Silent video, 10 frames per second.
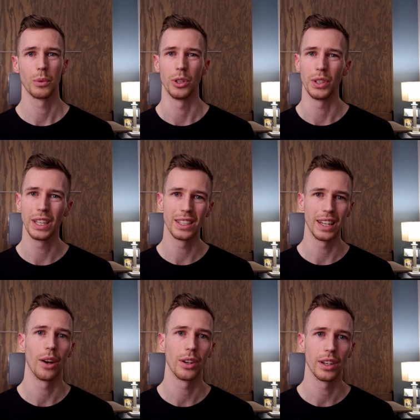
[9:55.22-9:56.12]
where you get
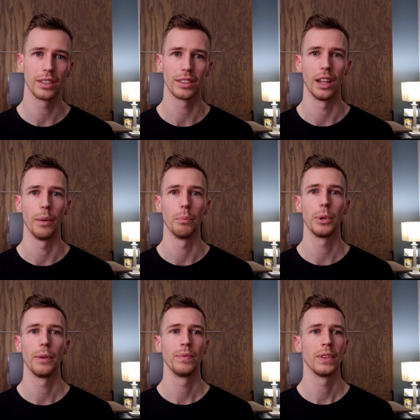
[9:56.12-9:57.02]
down in a slump
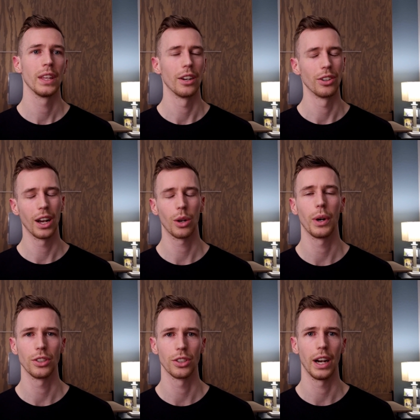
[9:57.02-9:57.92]
and you're not
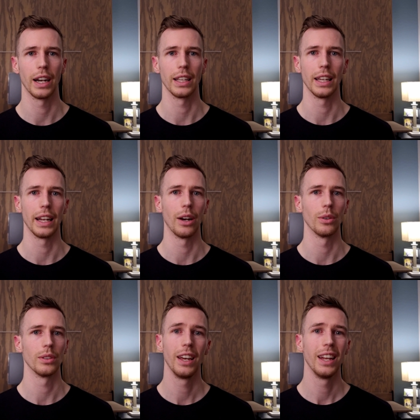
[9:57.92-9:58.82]
quite sure how to get
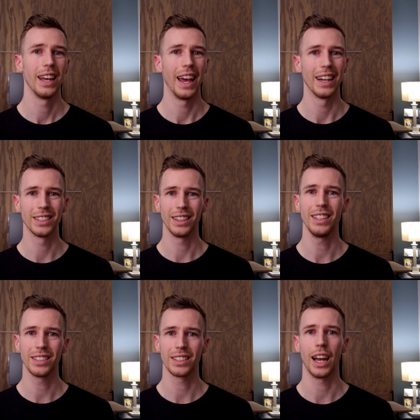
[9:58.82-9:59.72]
out. And it's in
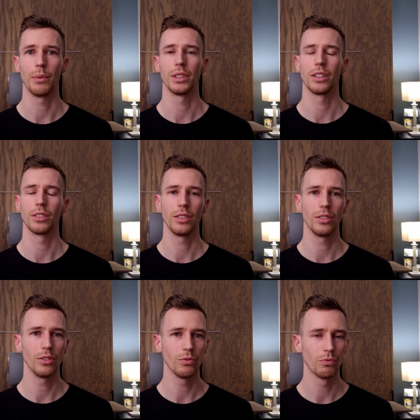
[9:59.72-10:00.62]
these times that it's
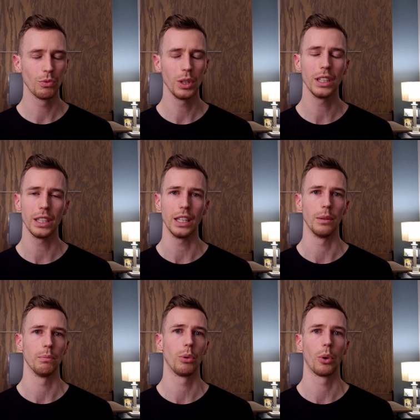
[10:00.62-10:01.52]
really
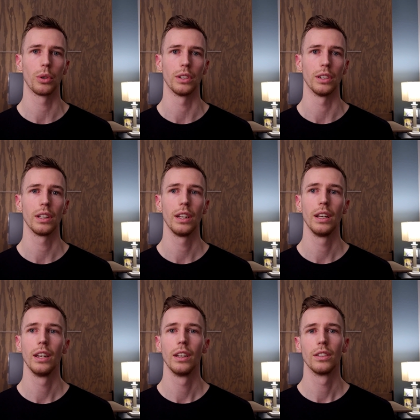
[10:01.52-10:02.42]
important
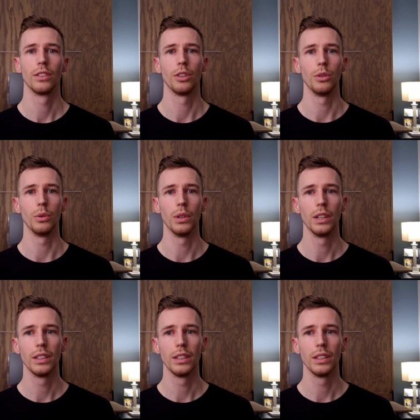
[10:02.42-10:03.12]
to